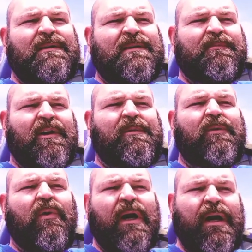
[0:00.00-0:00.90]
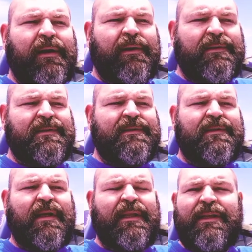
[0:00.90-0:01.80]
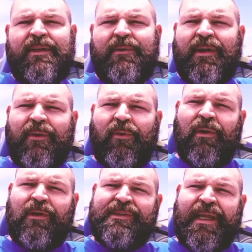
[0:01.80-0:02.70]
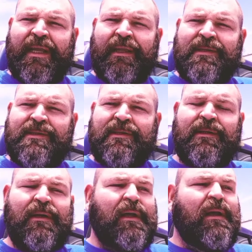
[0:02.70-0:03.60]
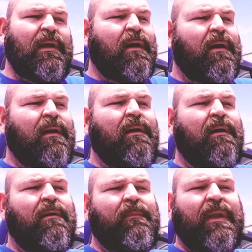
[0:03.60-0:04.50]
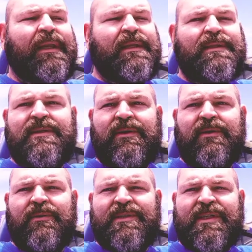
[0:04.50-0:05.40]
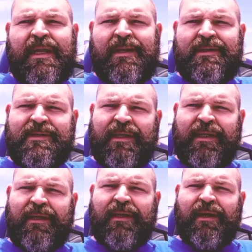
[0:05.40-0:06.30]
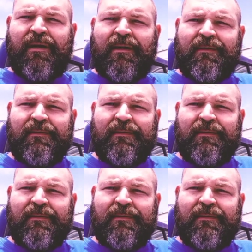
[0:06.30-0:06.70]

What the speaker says: spark plug wires. I need to do another oil change. I need to change the